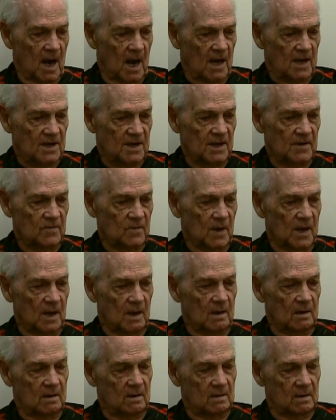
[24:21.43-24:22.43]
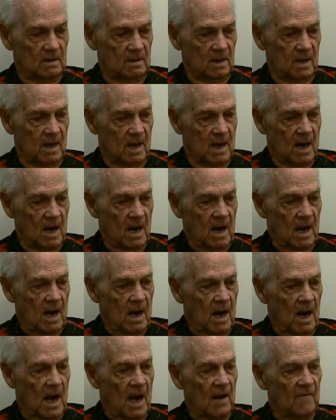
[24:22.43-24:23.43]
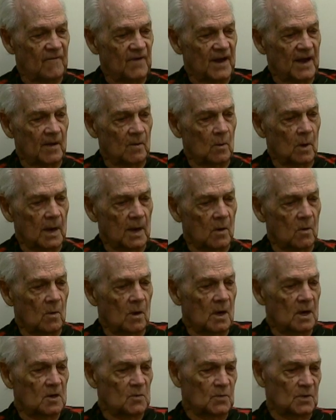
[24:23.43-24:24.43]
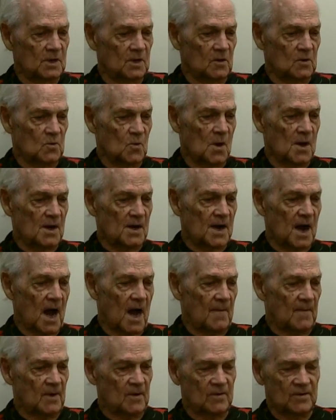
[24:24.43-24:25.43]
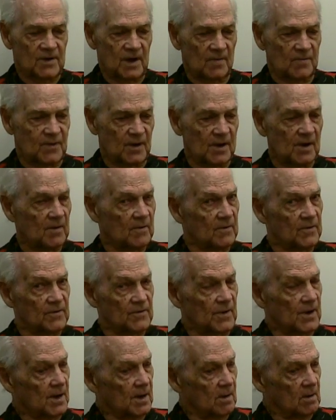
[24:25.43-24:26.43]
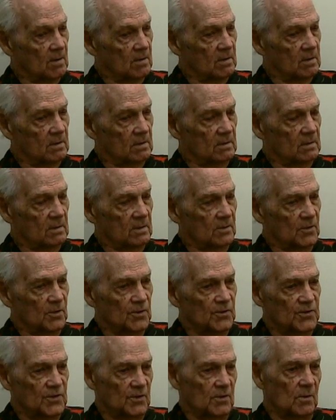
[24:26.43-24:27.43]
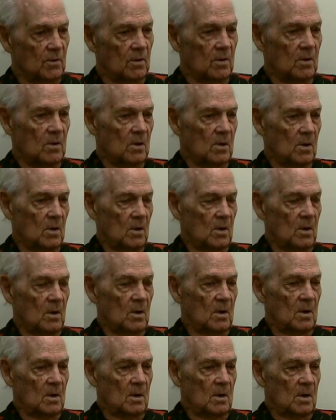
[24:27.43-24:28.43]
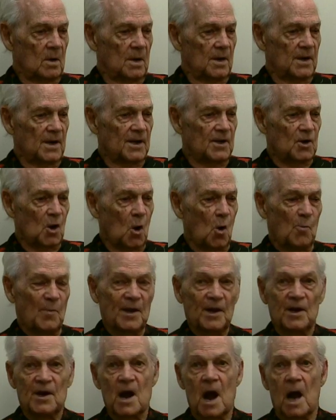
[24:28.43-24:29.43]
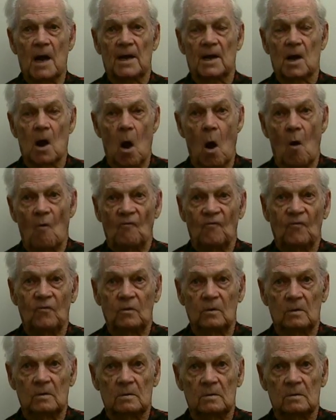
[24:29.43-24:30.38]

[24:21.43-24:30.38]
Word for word: I said, well, I forget what it was, but there was one time there was something that was real crucial, and he told me to knock it off.